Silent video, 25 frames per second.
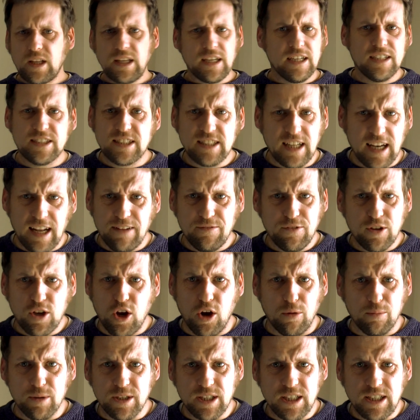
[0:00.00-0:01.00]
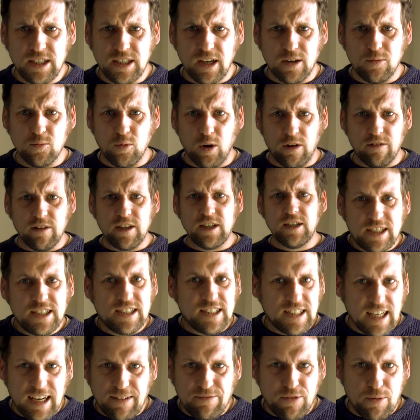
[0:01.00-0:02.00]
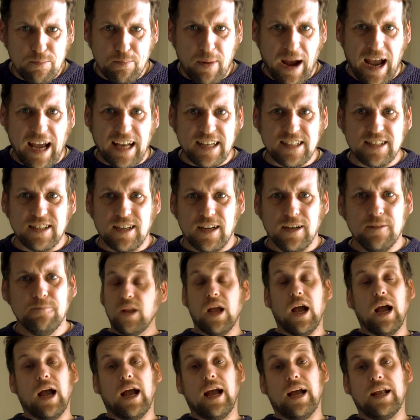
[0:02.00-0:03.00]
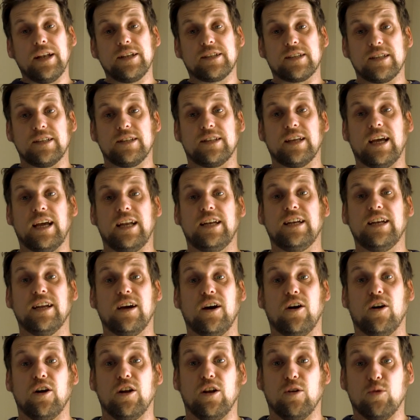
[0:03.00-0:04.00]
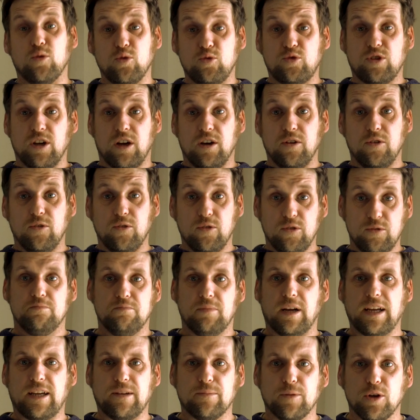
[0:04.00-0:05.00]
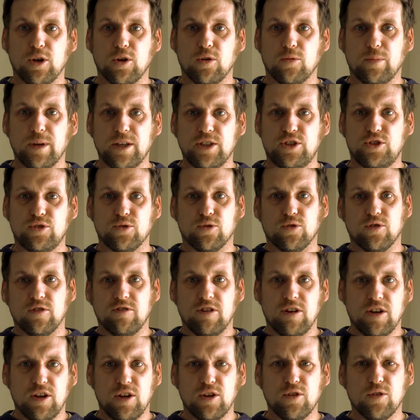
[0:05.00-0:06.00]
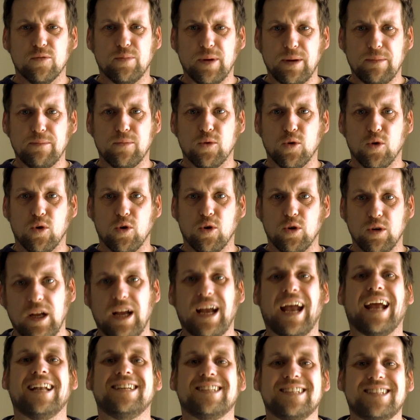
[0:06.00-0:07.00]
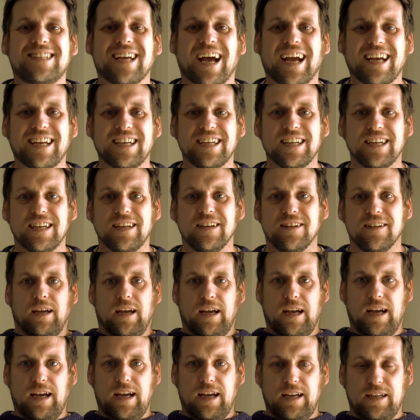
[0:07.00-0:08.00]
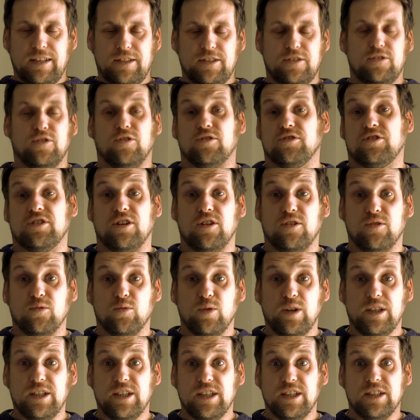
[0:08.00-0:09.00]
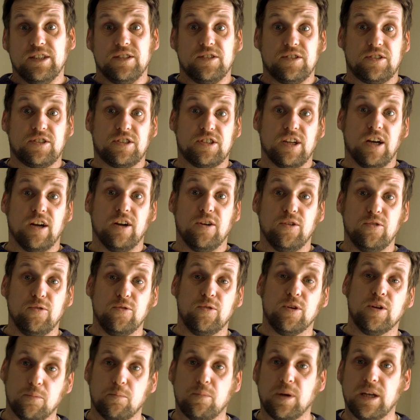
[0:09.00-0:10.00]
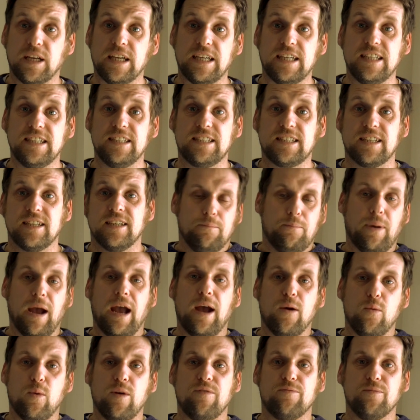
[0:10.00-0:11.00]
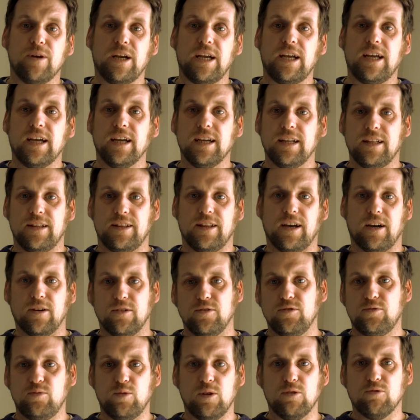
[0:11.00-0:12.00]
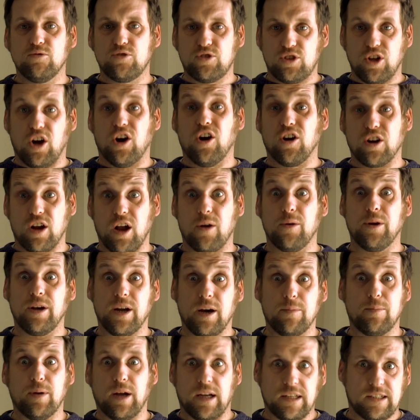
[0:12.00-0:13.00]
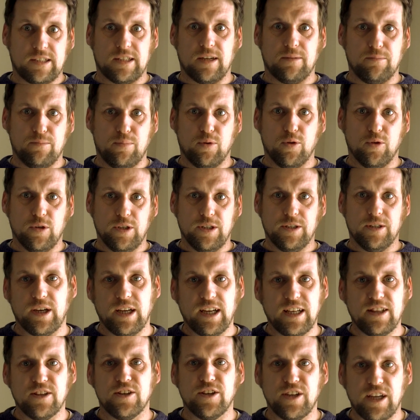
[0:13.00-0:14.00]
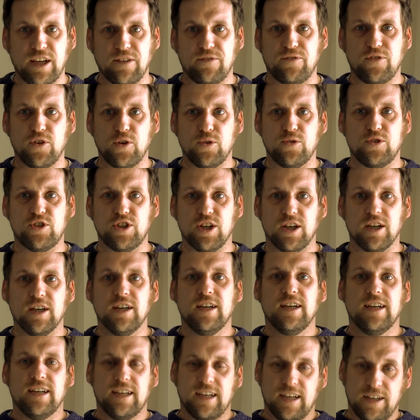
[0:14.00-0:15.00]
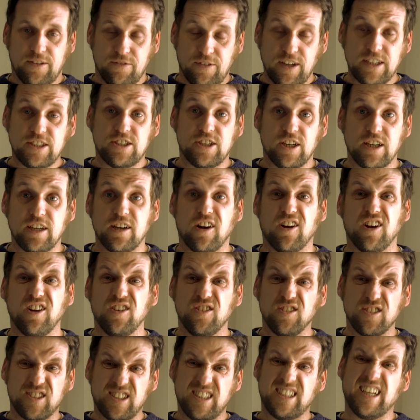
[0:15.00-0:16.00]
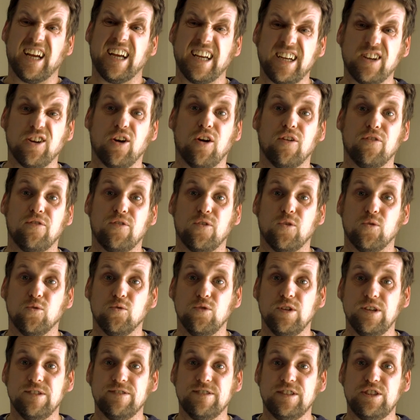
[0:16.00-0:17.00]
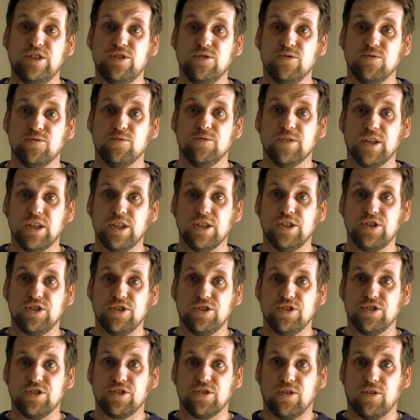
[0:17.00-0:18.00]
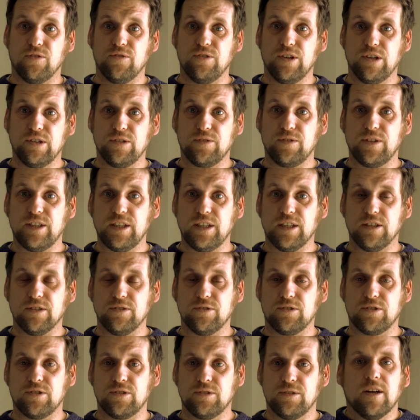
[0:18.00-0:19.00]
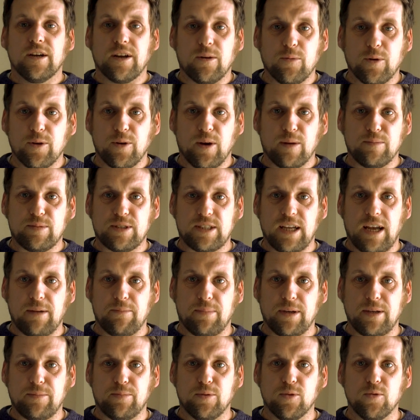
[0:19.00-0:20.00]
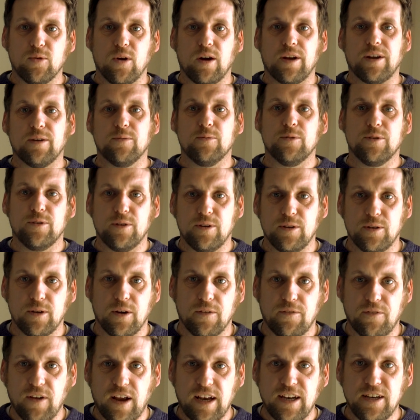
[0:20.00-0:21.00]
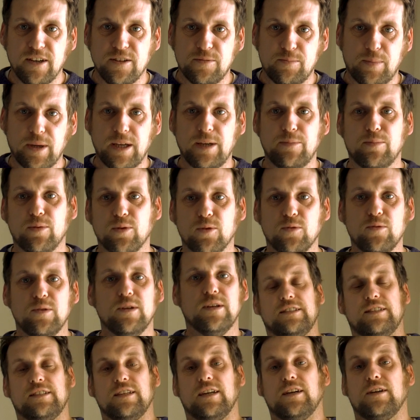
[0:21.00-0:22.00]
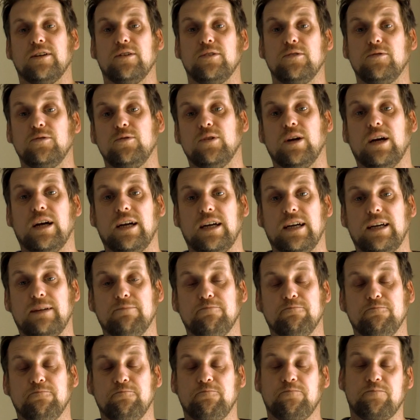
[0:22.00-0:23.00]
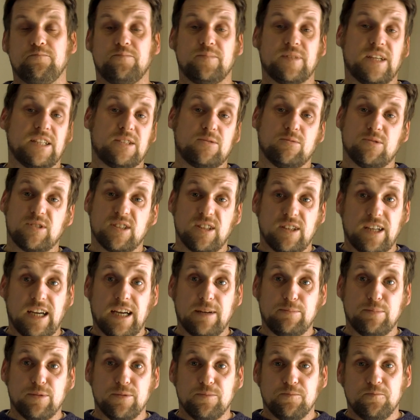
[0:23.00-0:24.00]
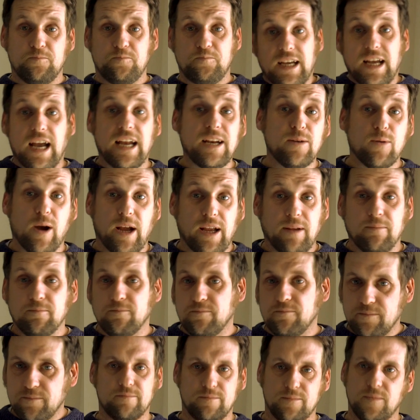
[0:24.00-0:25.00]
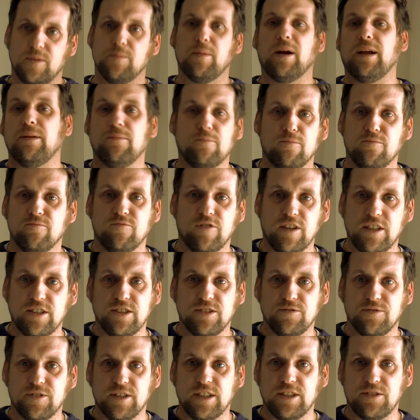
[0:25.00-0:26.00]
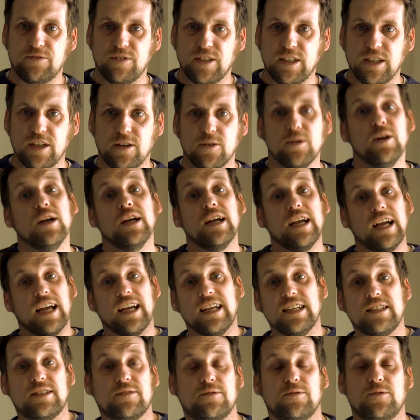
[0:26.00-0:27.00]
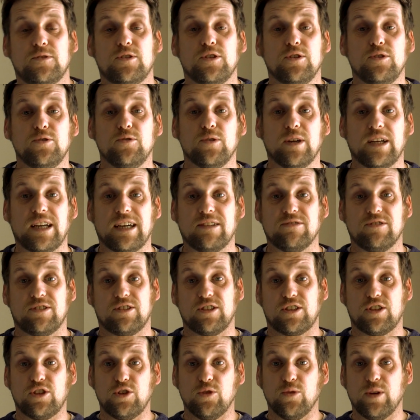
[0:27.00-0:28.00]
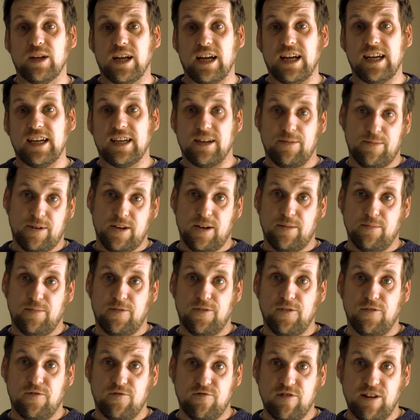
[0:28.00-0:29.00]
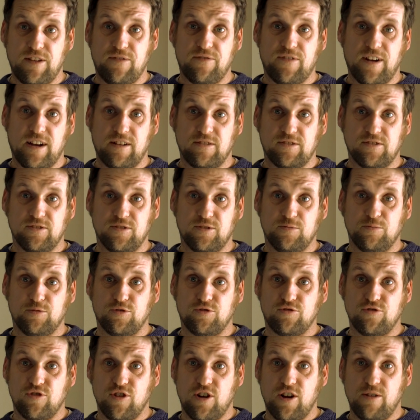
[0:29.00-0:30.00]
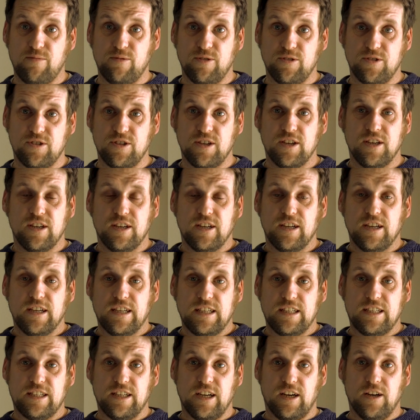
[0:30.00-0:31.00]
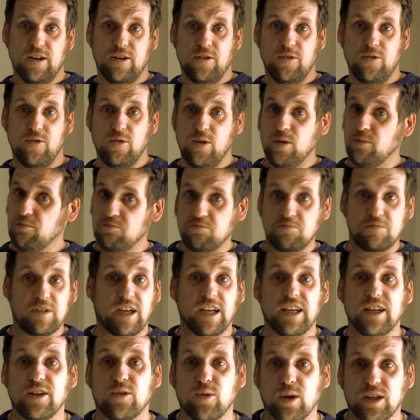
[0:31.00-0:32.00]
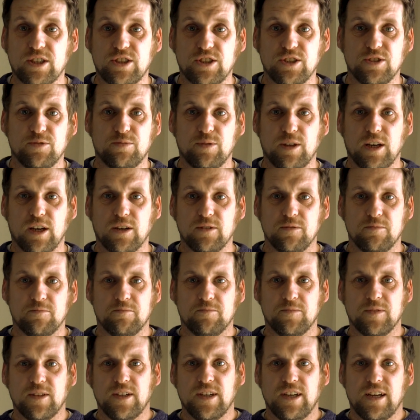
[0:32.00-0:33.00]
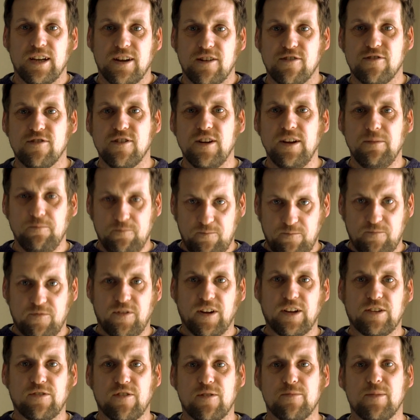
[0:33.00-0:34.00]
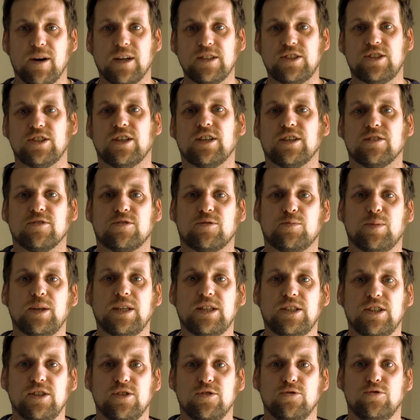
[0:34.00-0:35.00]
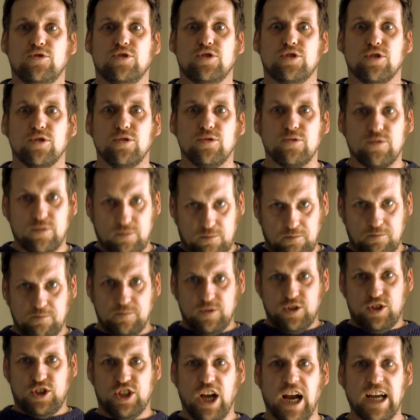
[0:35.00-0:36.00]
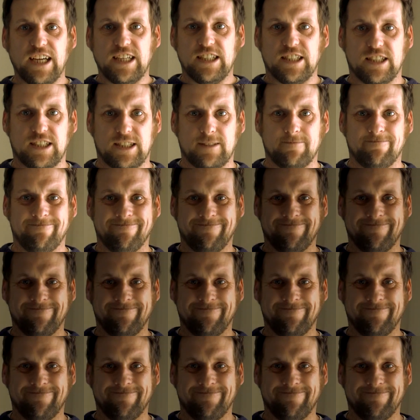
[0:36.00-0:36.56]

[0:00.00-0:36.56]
I still have the comedy, don't worry, you still have the banter, and then I'll also make them a little bit shorter, a little bit more entertaining and not so long-winded. So please bear with me, those will start going up at some point in the near future, and eventually I look to take off all the original versions of those videos. I don't want to upset people, I don't want to offend people, so that's what's going to happen. Anyway, the main reason for this video is to announce the Q&A coming up for 3,000 subscribers. So get your questions below. All right, thanks very much. I'll speak to you soon. Chase.